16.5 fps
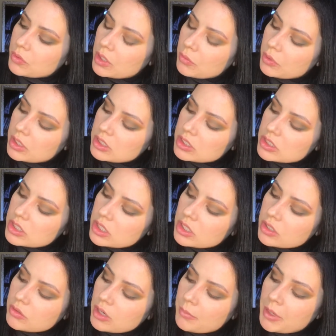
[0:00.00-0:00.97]
I want to
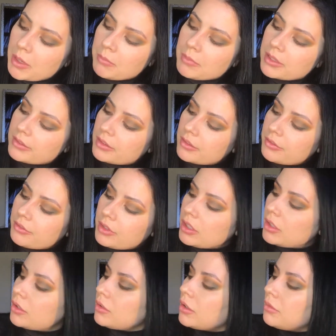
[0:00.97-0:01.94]
do. I might mix a
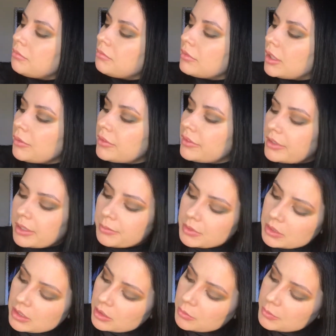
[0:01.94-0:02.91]
few. Oh, that one skipped a
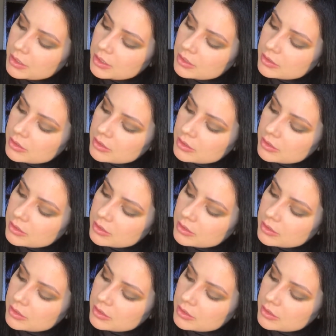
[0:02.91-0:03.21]
little bit.